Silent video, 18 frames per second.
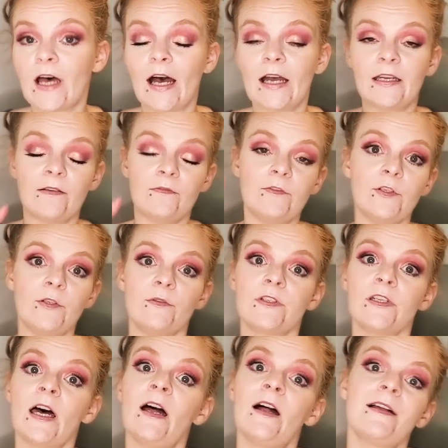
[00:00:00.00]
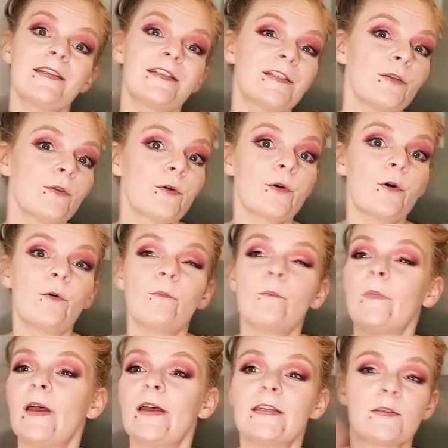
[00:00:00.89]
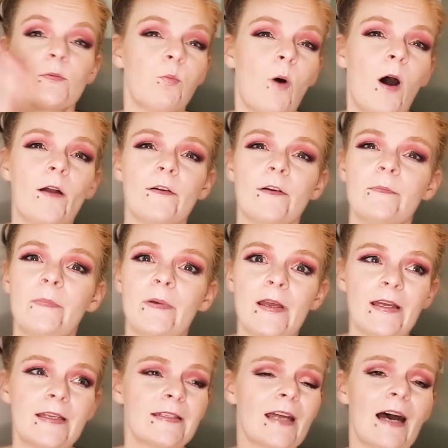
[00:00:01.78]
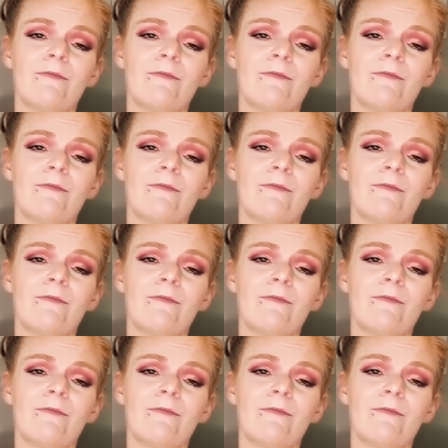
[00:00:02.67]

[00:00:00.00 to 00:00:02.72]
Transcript: I have used silicone-based, water-based.